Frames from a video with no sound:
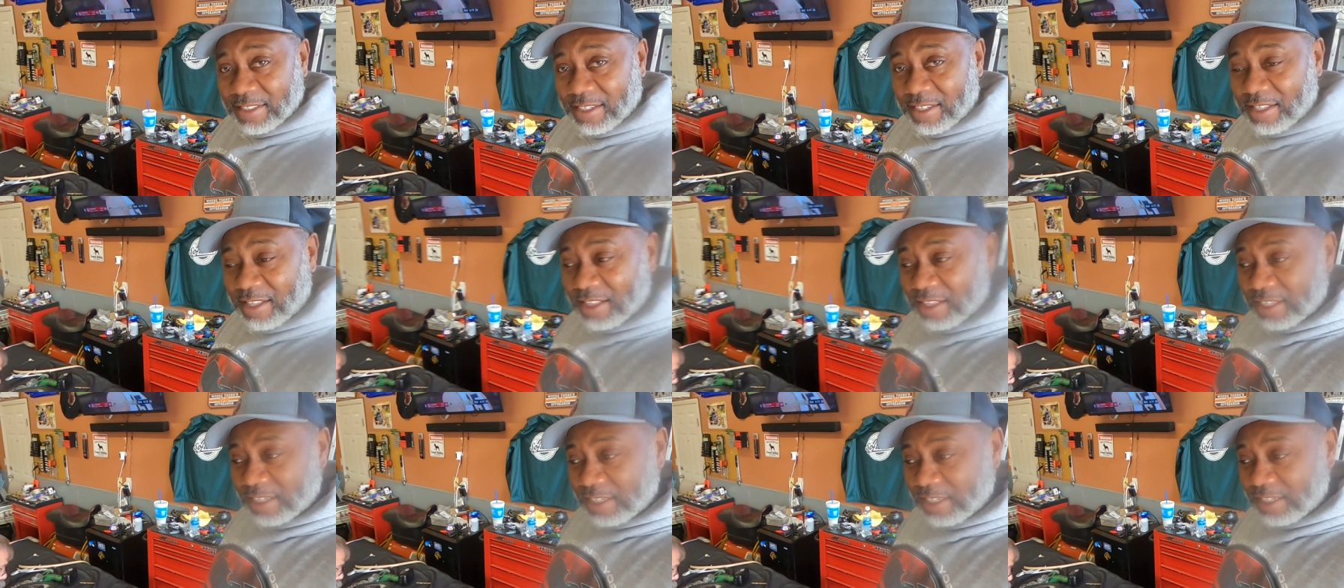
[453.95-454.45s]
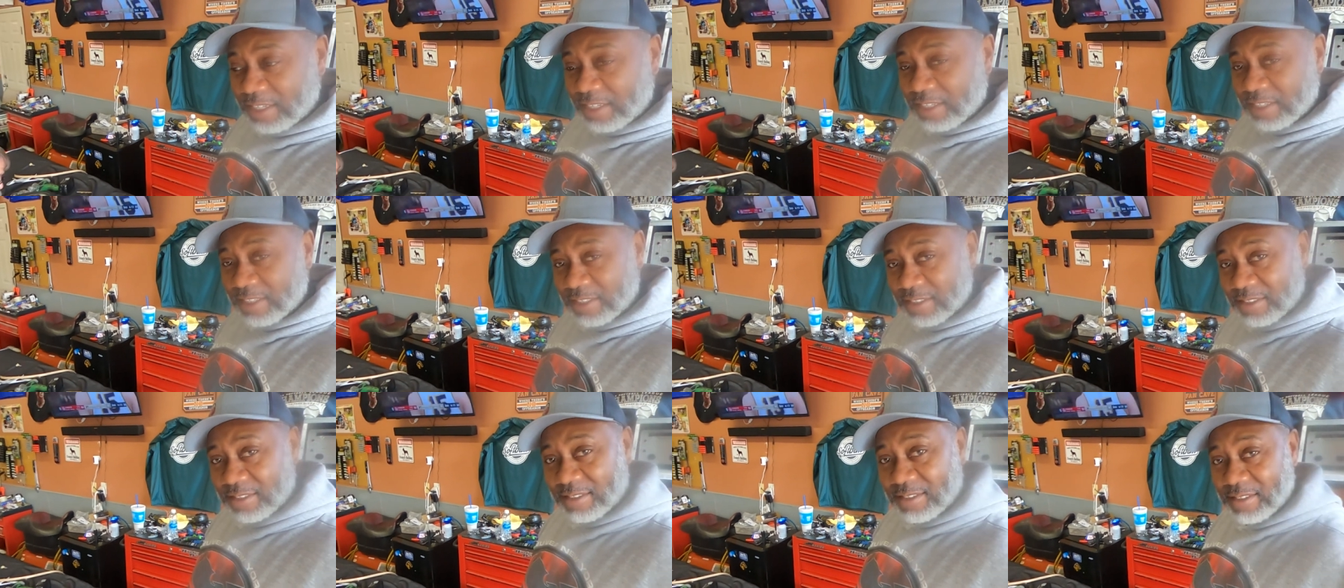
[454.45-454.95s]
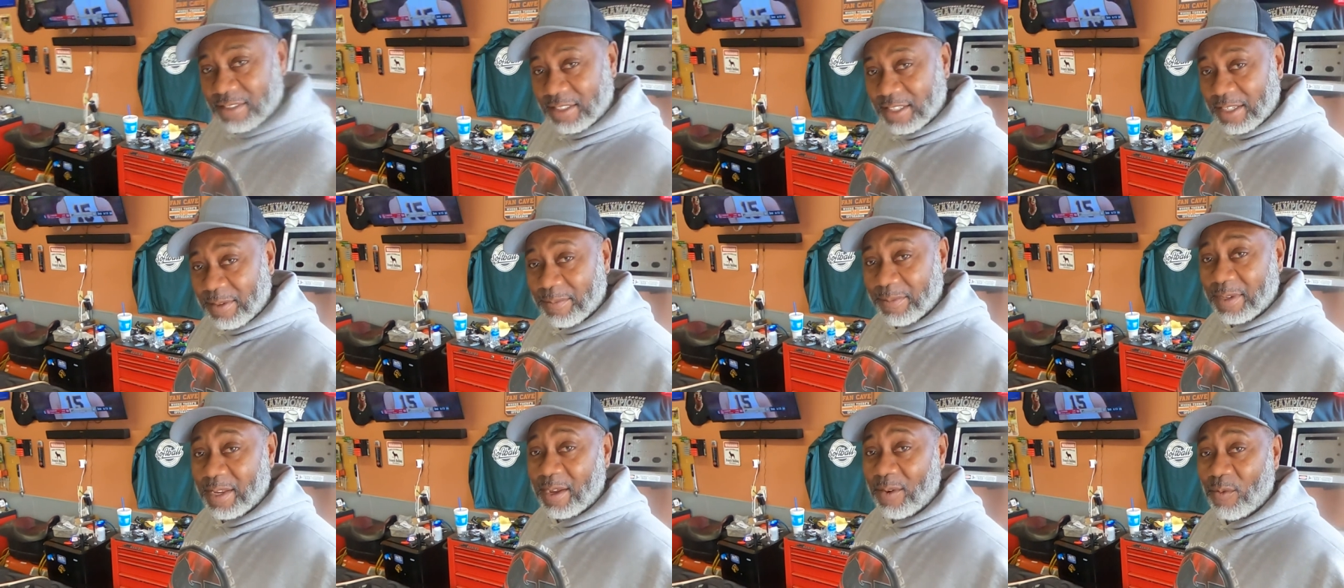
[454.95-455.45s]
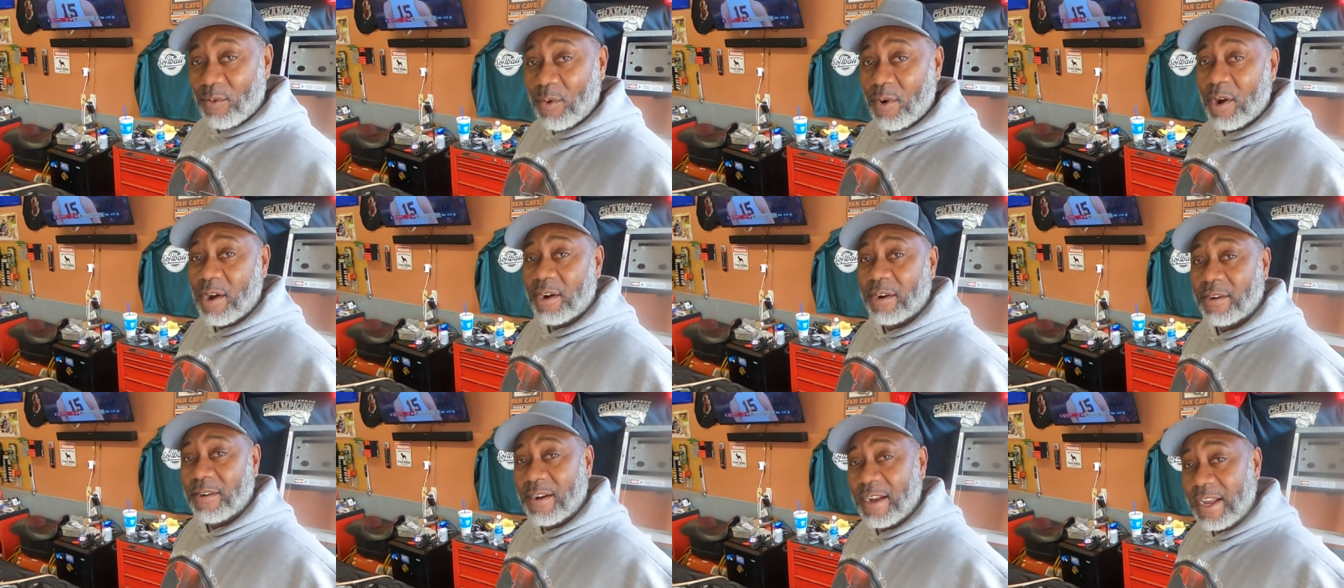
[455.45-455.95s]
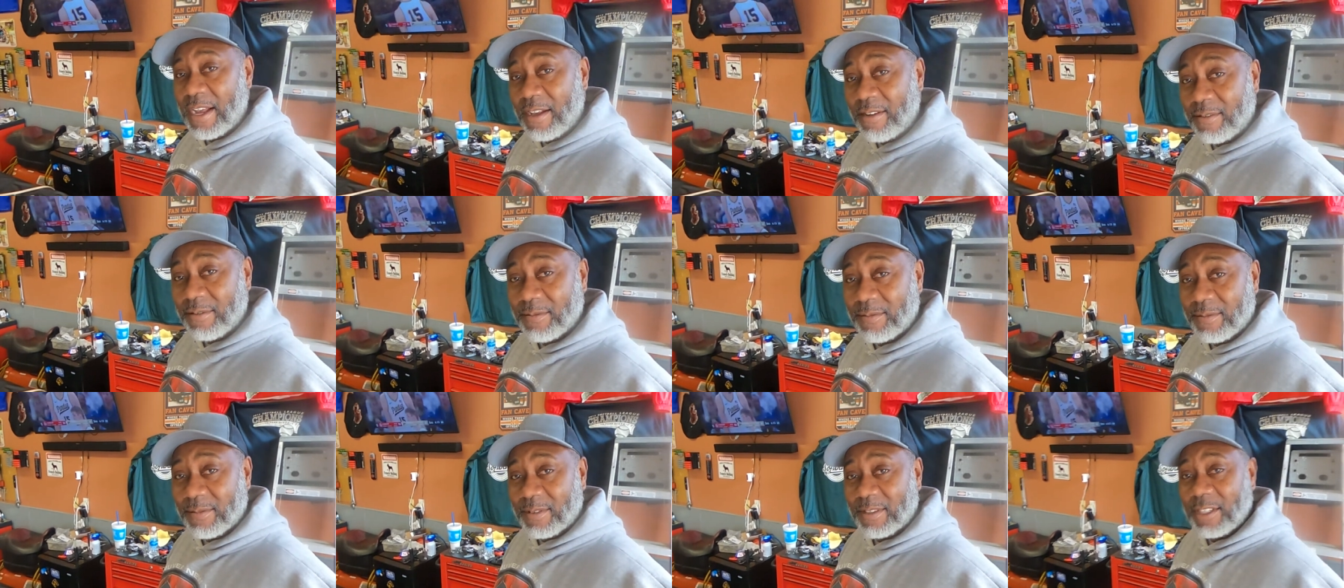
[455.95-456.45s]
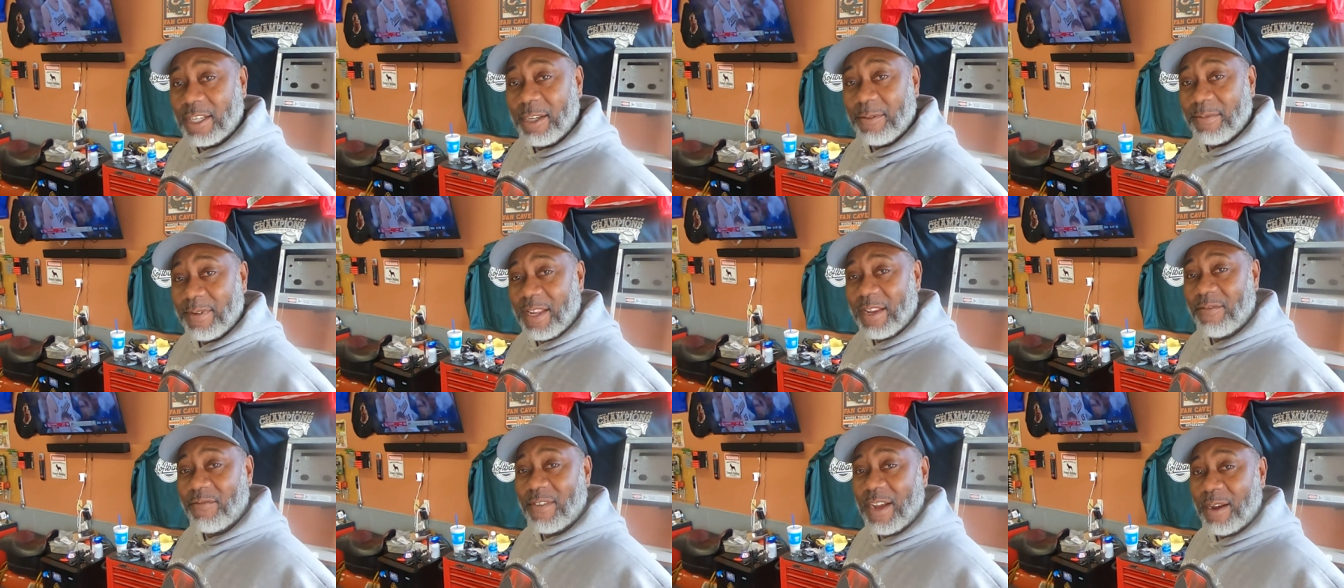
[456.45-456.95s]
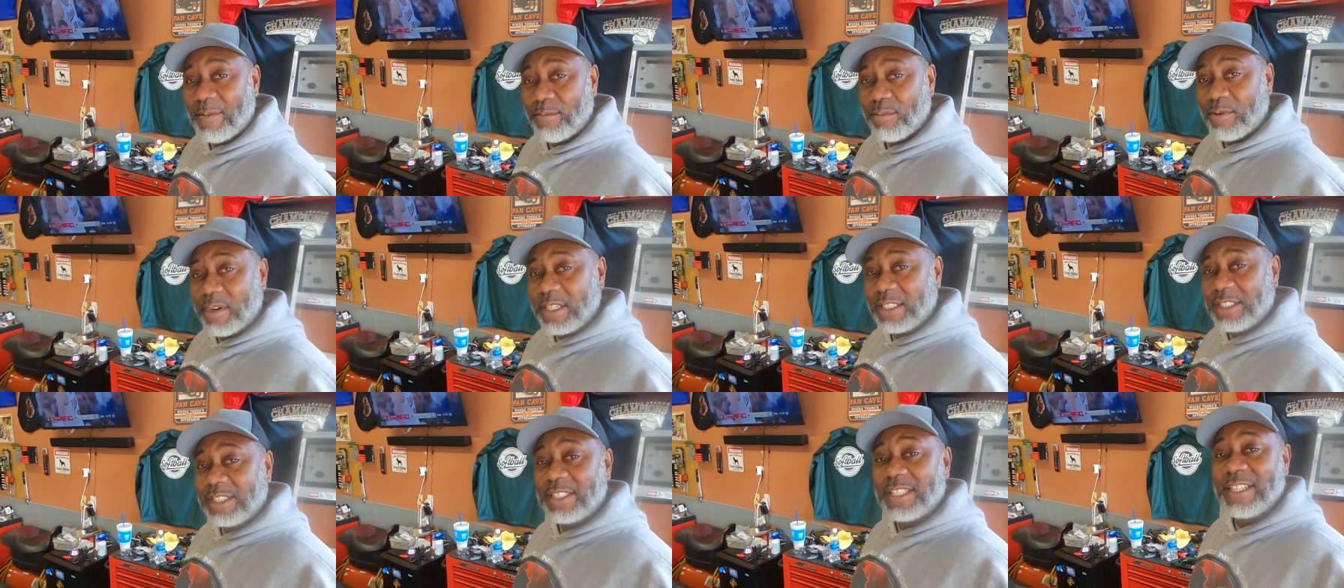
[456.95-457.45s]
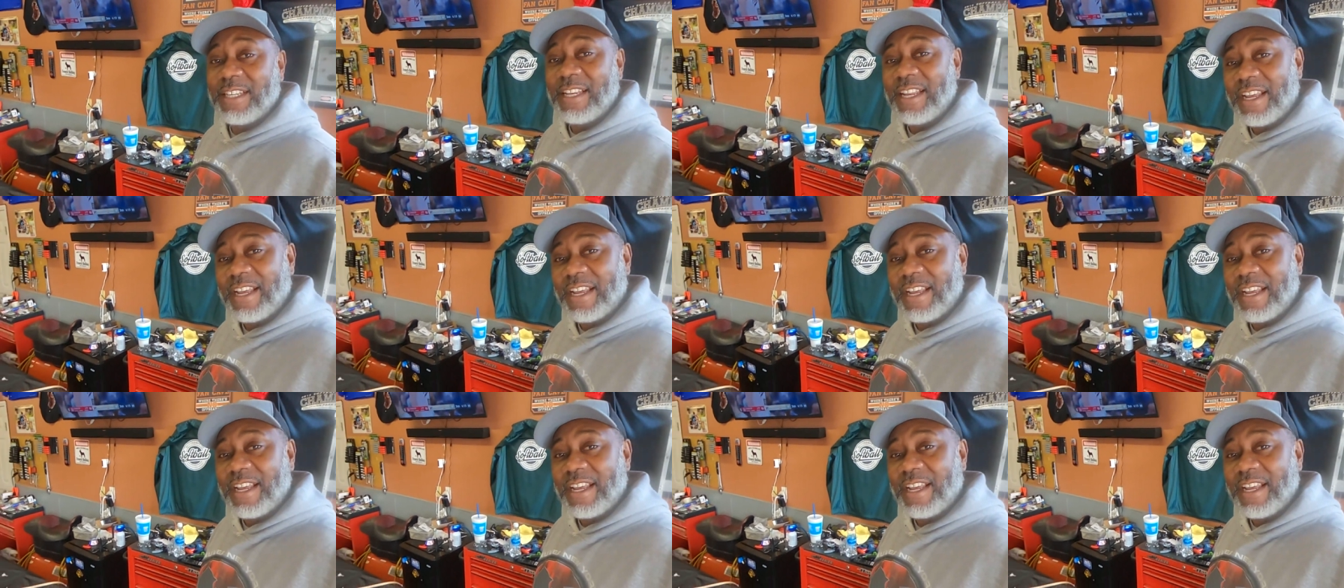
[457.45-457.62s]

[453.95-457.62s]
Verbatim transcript: and clean, keeping that water out, keeping that vibration